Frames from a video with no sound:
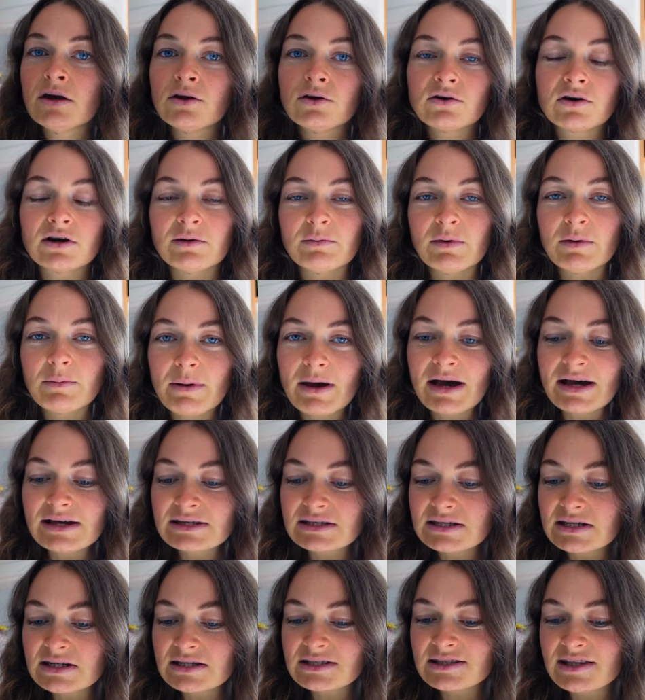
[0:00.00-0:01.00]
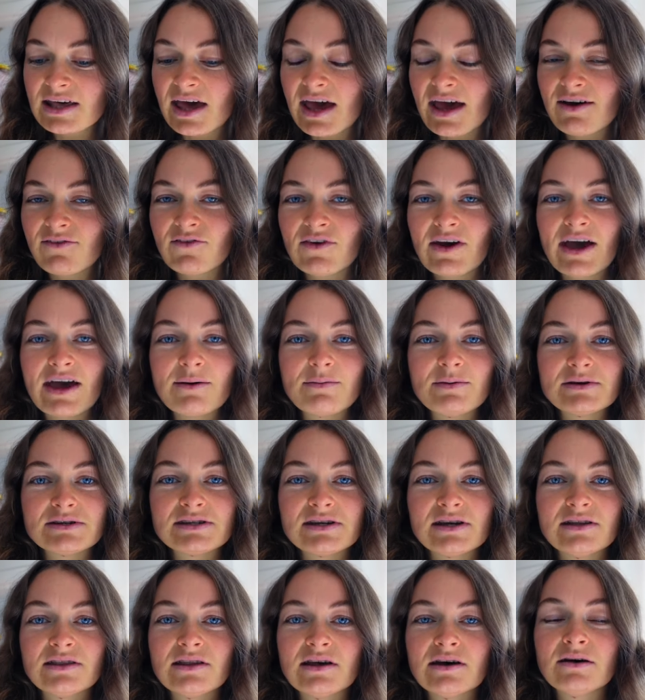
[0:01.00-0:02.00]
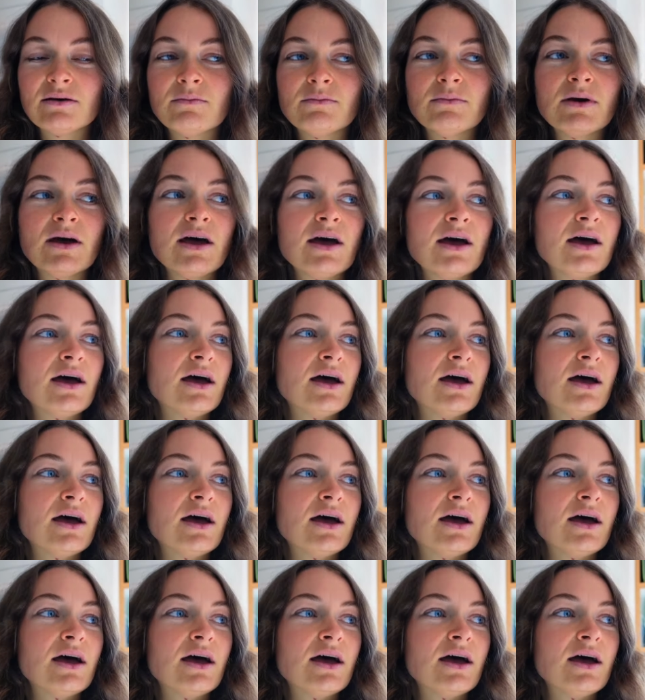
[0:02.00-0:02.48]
creamy pastas that have capers in them,